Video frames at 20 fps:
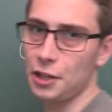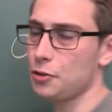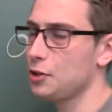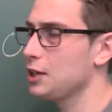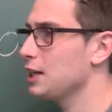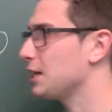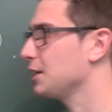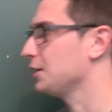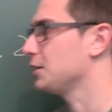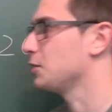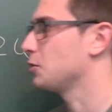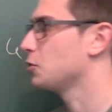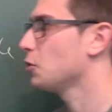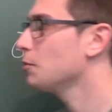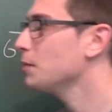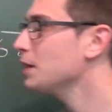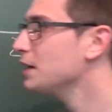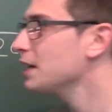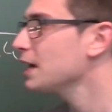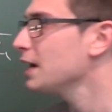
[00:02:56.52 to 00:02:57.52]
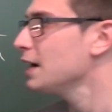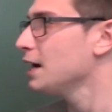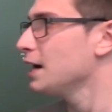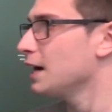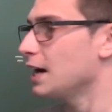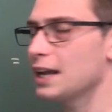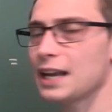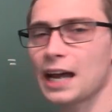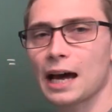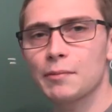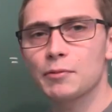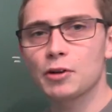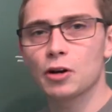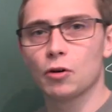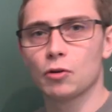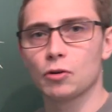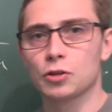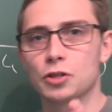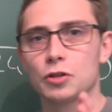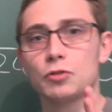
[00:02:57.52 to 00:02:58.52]
uniquely determined. And I'm I'm
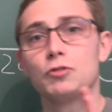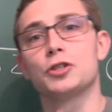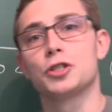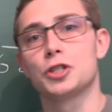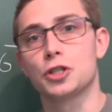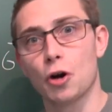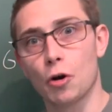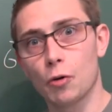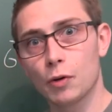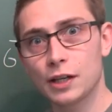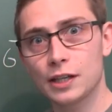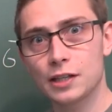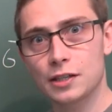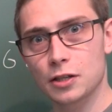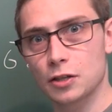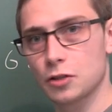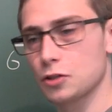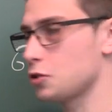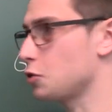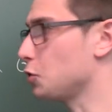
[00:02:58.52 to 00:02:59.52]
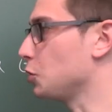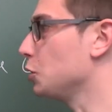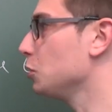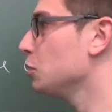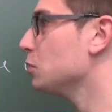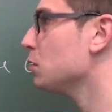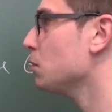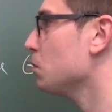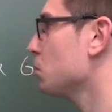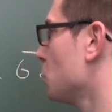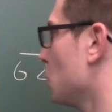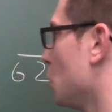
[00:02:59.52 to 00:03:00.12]
going to show it to you,